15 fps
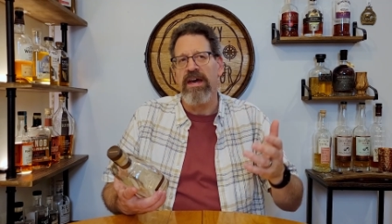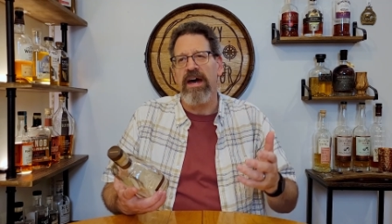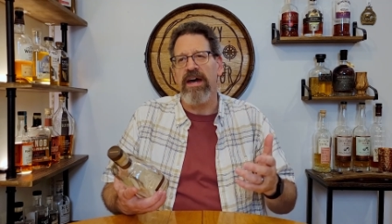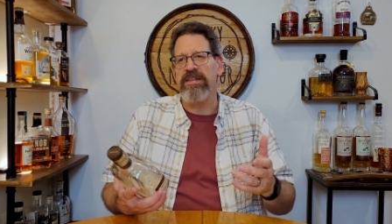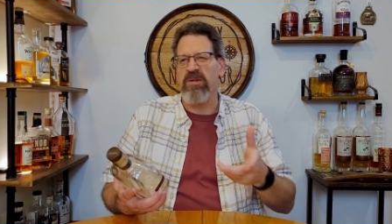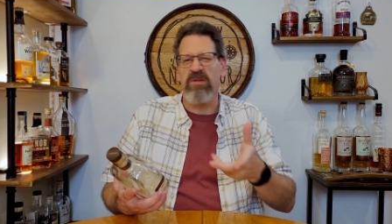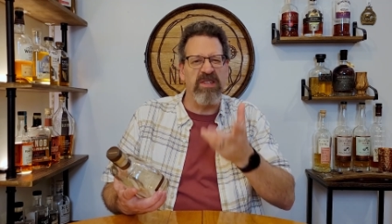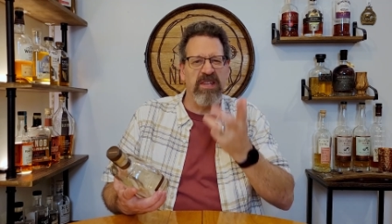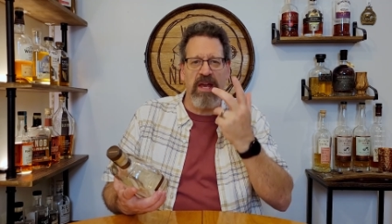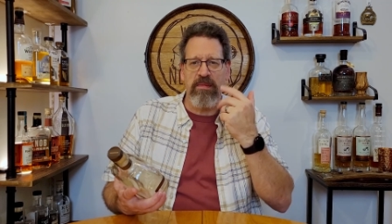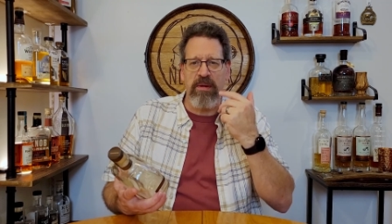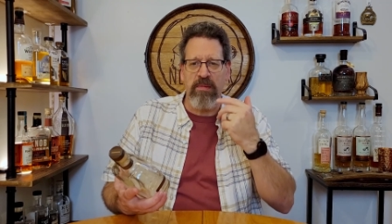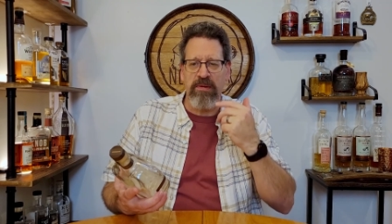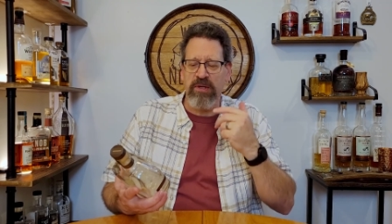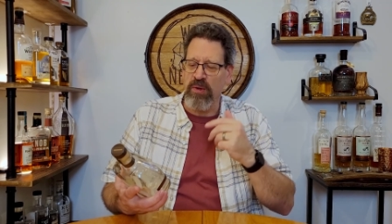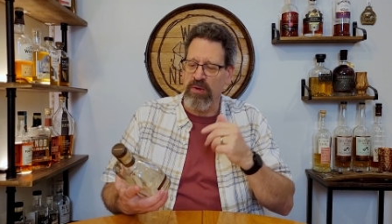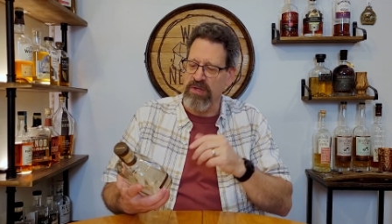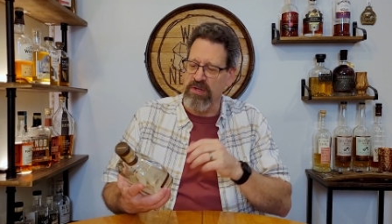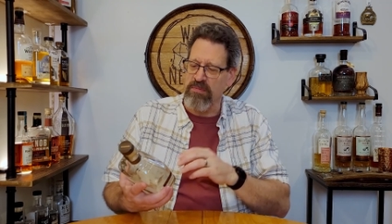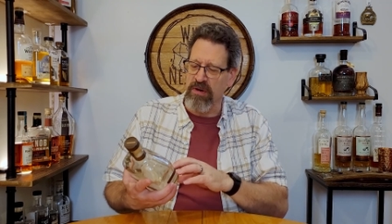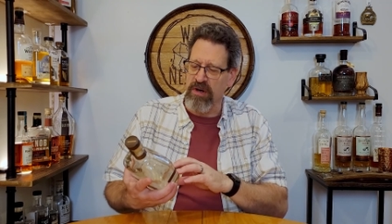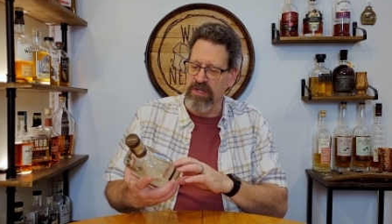As I was saying, maybe
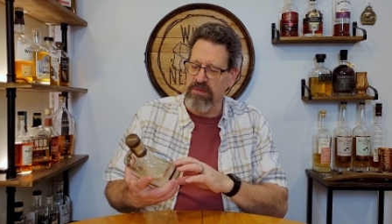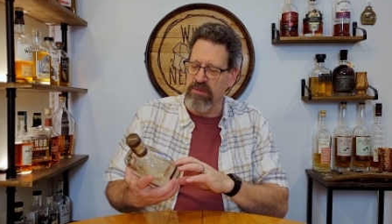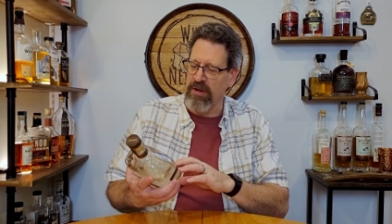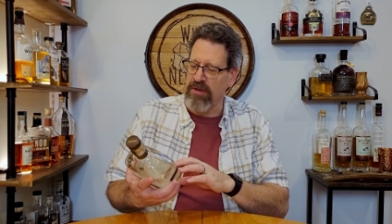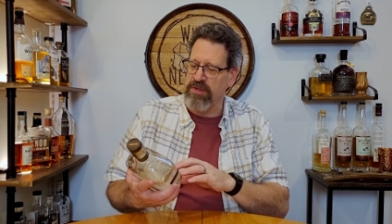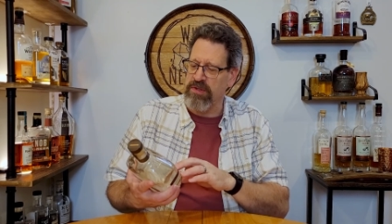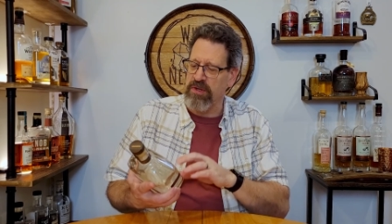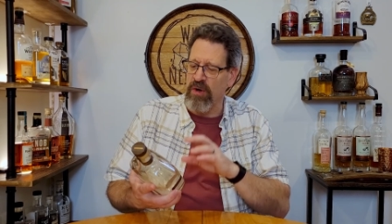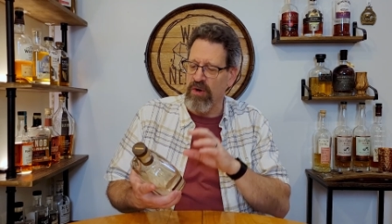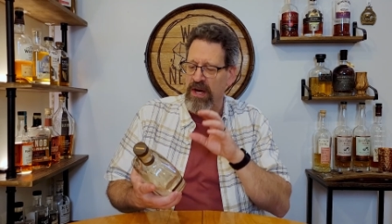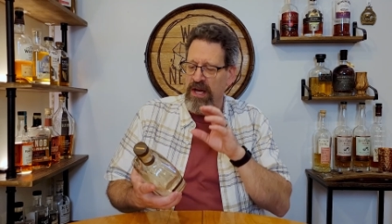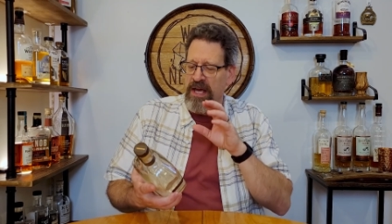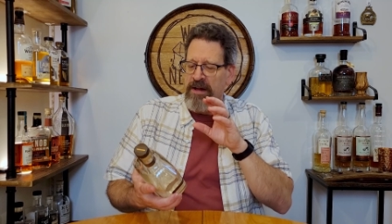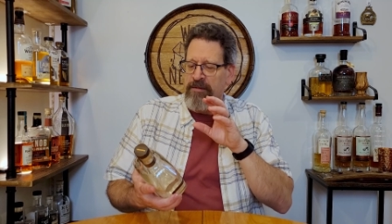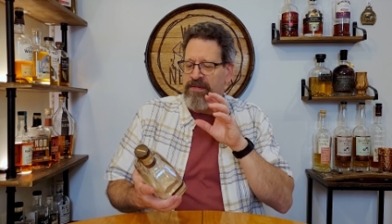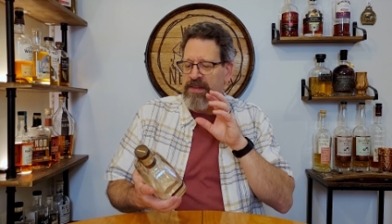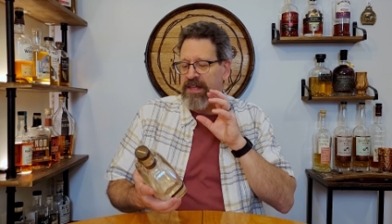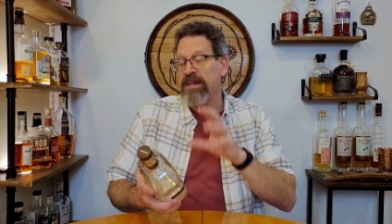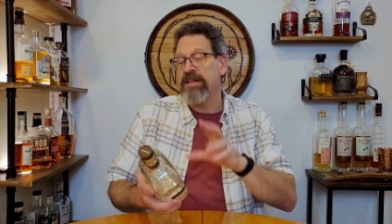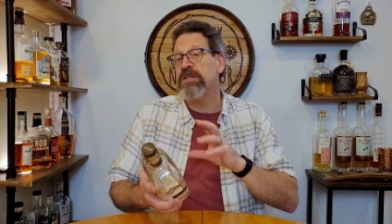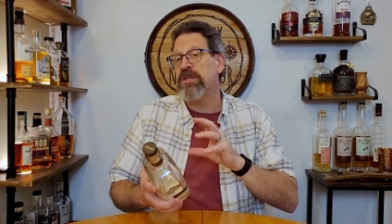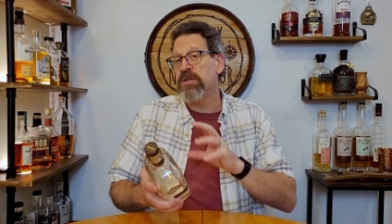toasted marshmallow. So
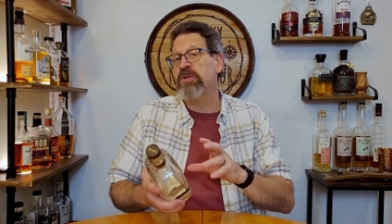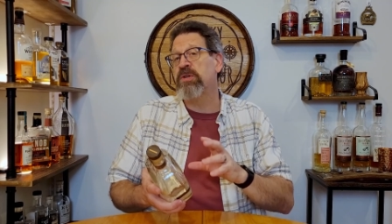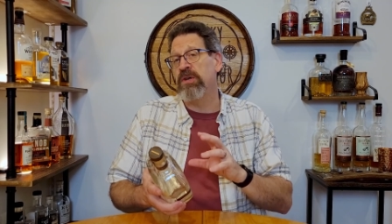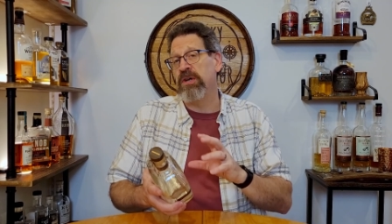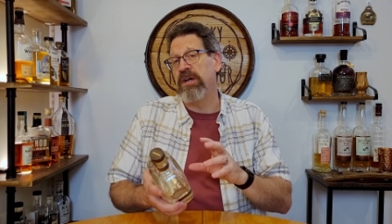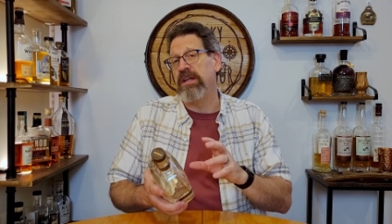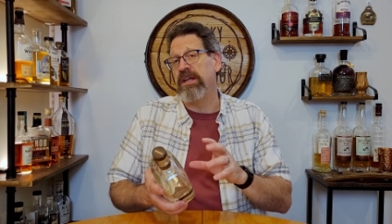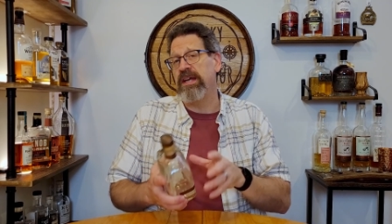this is good.